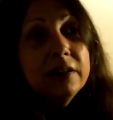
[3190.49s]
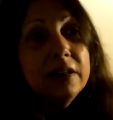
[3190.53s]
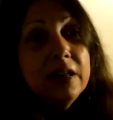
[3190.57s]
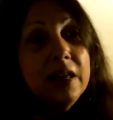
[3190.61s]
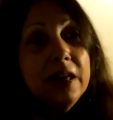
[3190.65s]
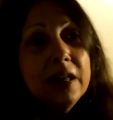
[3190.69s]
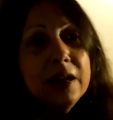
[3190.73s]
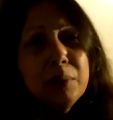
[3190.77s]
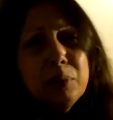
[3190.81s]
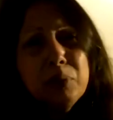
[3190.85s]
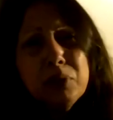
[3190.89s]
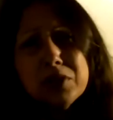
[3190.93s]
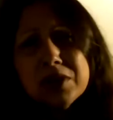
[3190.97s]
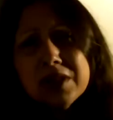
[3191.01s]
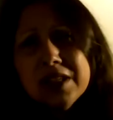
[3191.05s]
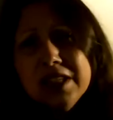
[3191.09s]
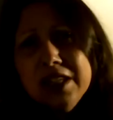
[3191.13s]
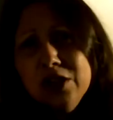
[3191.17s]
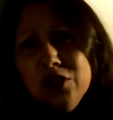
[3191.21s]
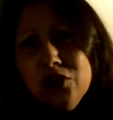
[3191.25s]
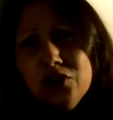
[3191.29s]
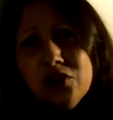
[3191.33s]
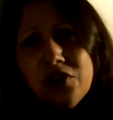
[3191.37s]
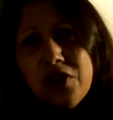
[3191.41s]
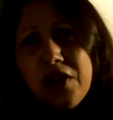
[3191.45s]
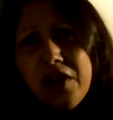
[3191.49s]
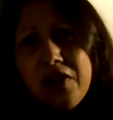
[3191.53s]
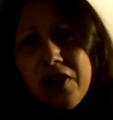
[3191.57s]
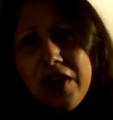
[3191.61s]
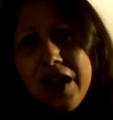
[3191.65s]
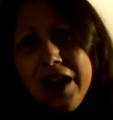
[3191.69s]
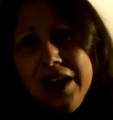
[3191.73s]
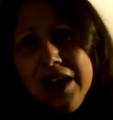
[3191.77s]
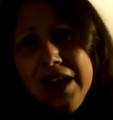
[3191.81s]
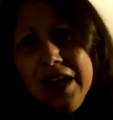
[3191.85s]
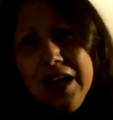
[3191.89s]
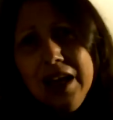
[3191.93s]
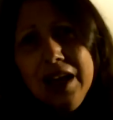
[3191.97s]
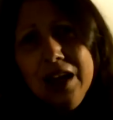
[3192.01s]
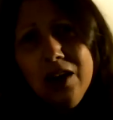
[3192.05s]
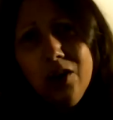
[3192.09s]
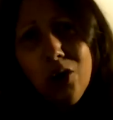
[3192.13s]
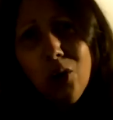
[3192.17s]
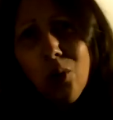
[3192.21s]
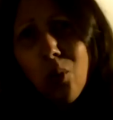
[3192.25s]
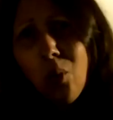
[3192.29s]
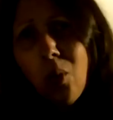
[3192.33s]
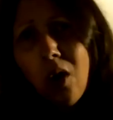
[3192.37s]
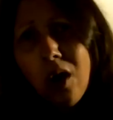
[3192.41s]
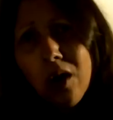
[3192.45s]
get a procedure that they need
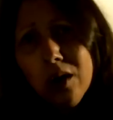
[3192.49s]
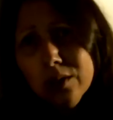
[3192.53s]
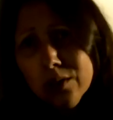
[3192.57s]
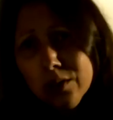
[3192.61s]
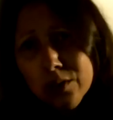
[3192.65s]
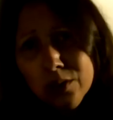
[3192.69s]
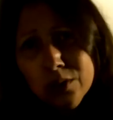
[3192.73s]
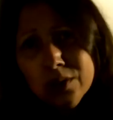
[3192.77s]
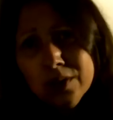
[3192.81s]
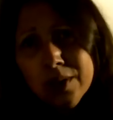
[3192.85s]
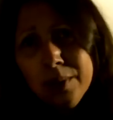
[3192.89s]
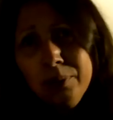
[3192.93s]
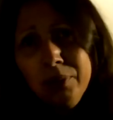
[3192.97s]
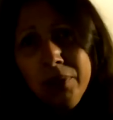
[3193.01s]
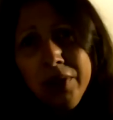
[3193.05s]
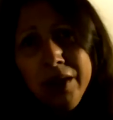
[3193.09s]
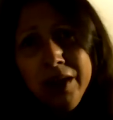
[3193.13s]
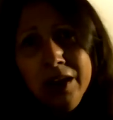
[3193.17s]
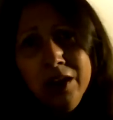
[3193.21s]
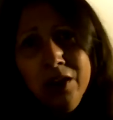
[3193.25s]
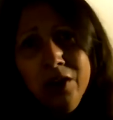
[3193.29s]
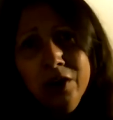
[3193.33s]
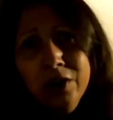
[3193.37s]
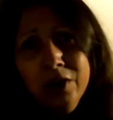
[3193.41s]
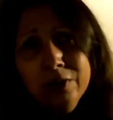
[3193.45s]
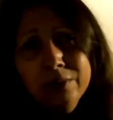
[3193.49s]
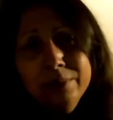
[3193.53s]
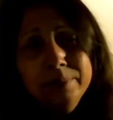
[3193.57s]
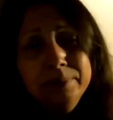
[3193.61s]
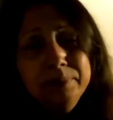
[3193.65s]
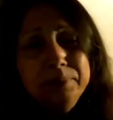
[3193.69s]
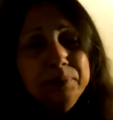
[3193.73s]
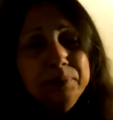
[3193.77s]
or want or something, you know,